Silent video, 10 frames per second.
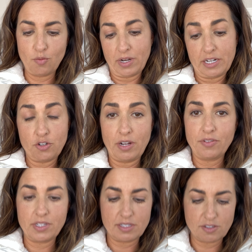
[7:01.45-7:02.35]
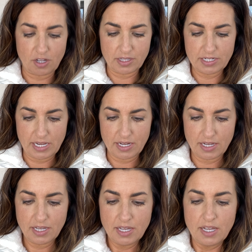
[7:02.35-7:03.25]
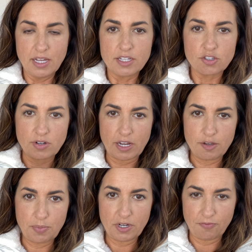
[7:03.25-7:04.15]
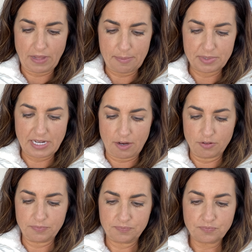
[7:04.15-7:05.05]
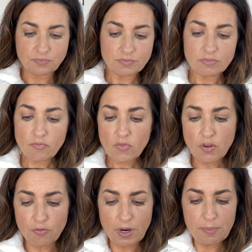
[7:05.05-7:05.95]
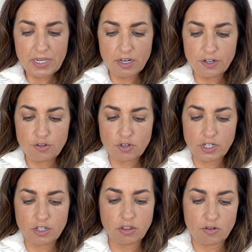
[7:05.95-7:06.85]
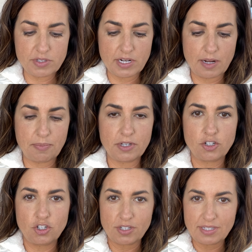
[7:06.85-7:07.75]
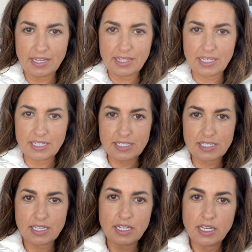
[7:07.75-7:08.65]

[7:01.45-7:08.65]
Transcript: When I travel, this is all I take. So now you put your flaps down. From here, you could close it up just like this.